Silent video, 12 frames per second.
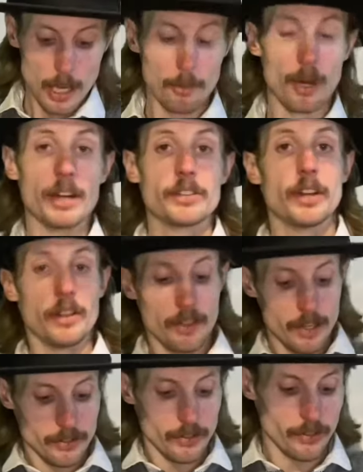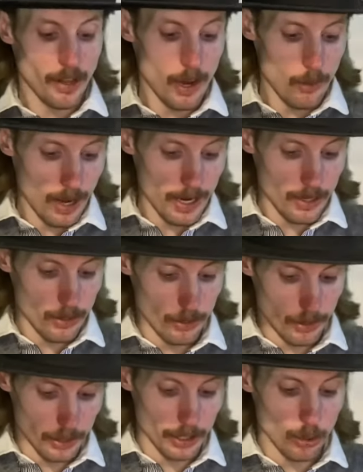but this is how I
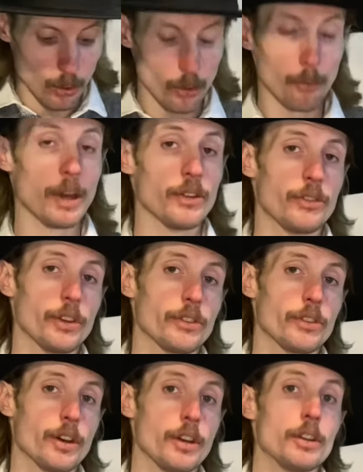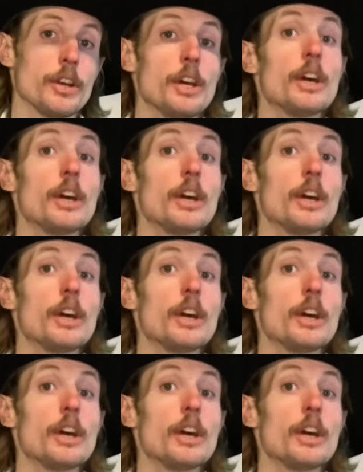currently hold my six gun.